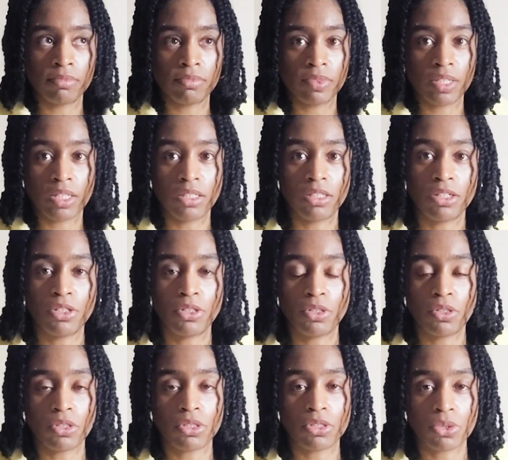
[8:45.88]
continue
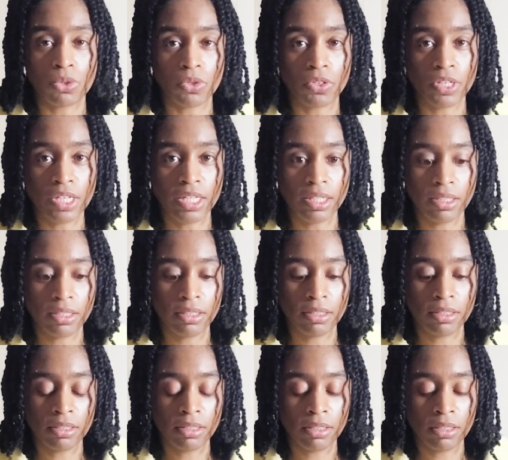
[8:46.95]
the story.
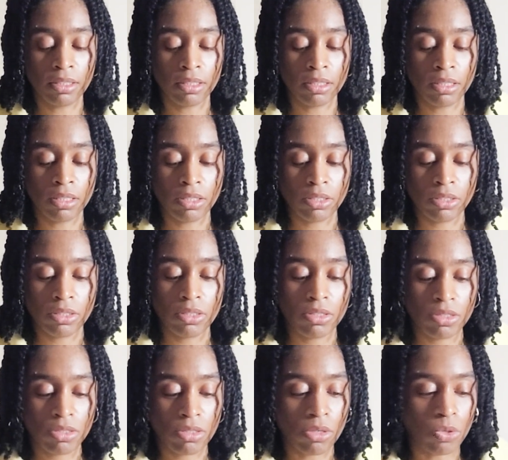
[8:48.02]

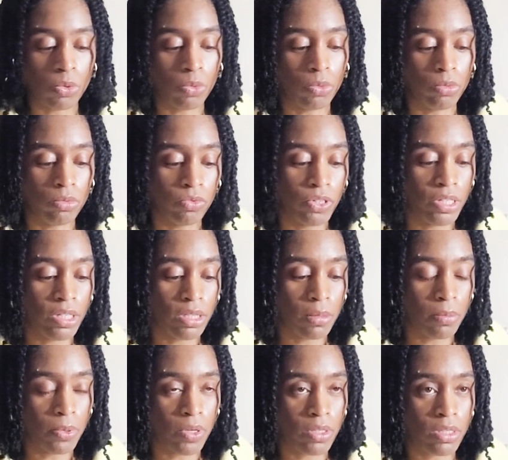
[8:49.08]
So reading the
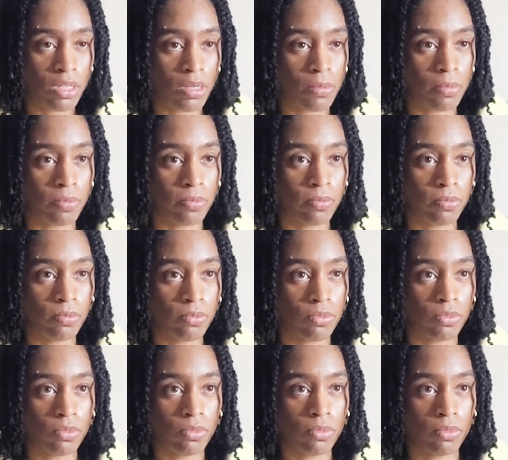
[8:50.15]
books that I'm
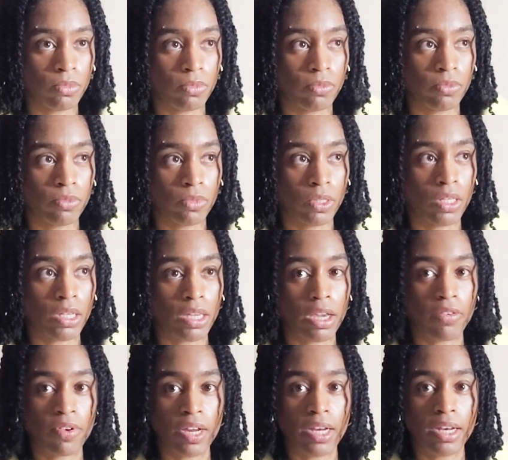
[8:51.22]
looking at
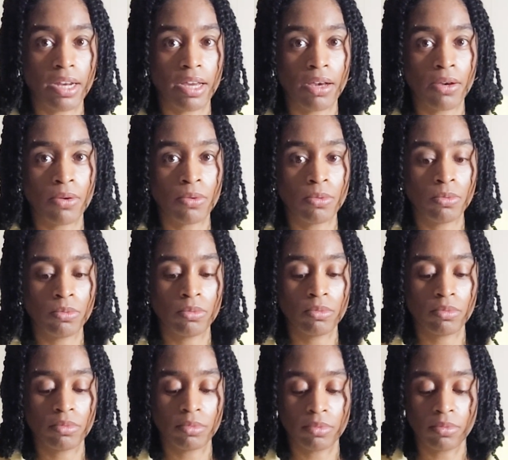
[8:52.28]
right now
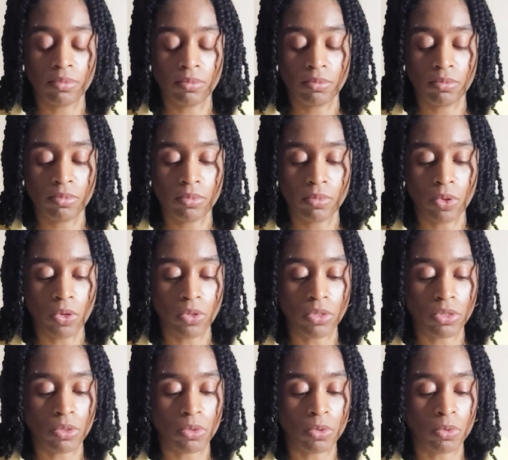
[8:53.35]

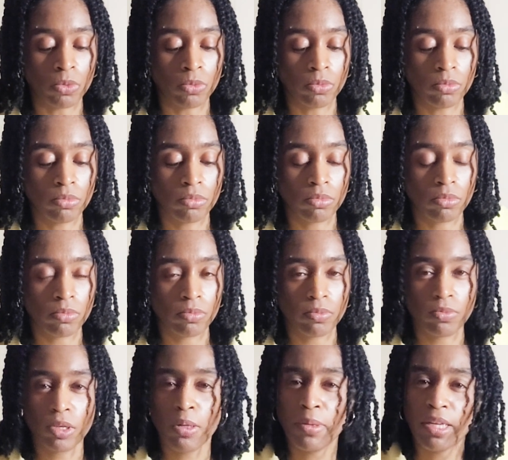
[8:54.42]
also
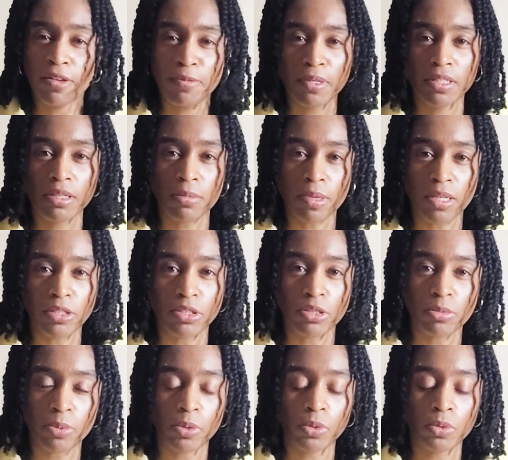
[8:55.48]
probably gave me some
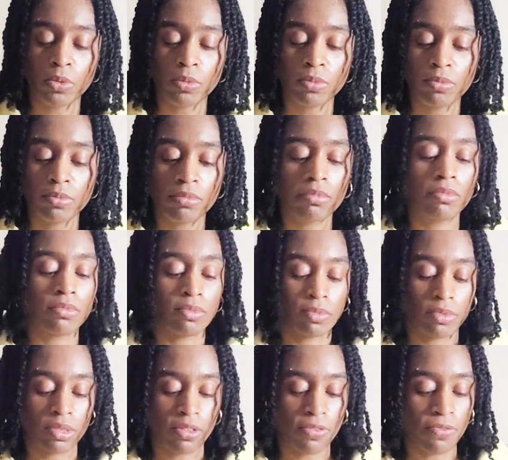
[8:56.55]
inspo
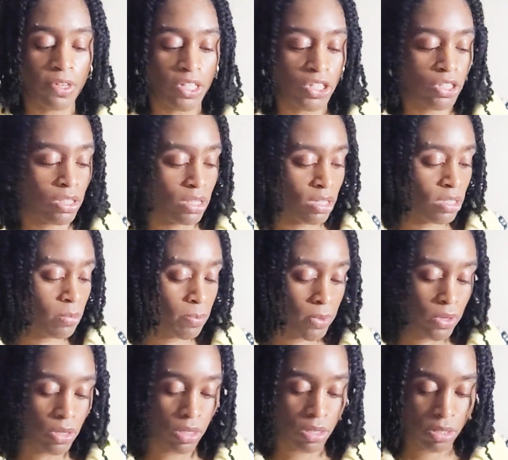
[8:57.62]
to finish this
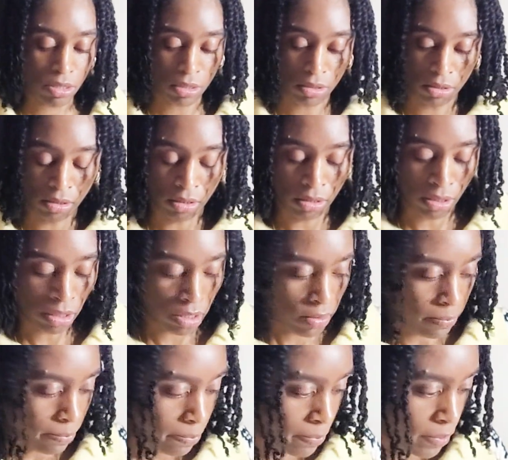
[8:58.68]
book.
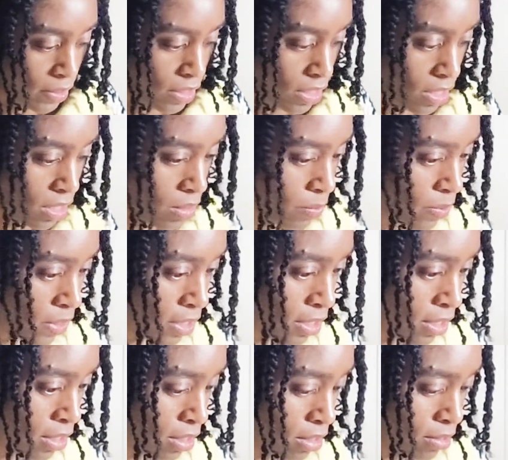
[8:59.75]
But
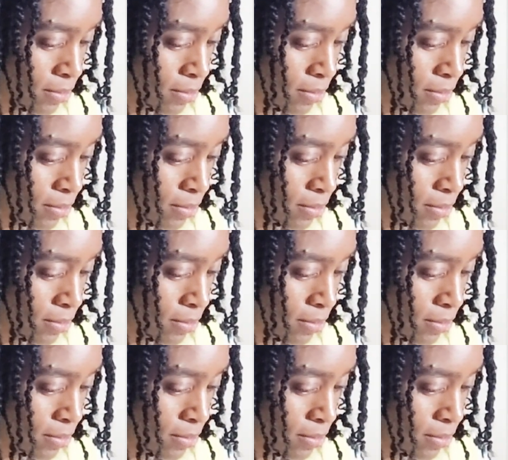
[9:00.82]
anyway,